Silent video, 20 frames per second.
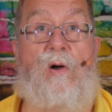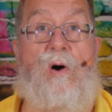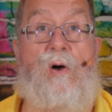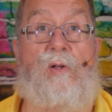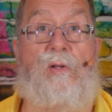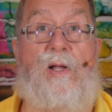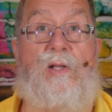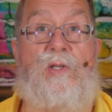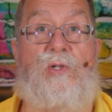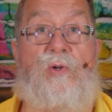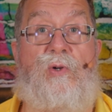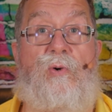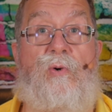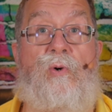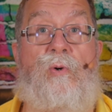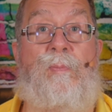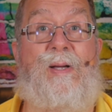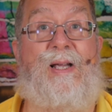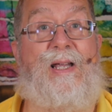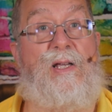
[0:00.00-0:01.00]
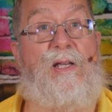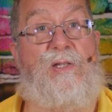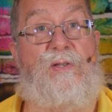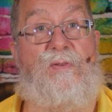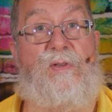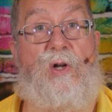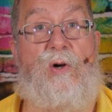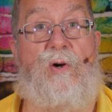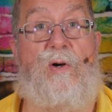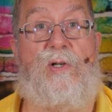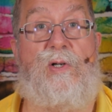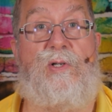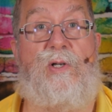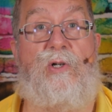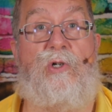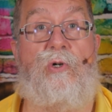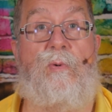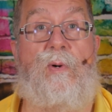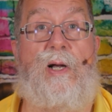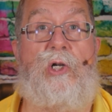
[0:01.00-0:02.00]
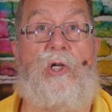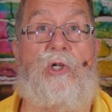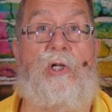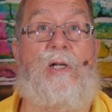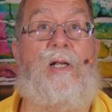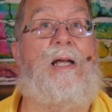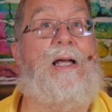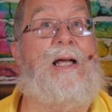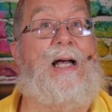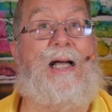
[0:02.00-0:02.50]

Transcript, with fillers: online school because of the current situation.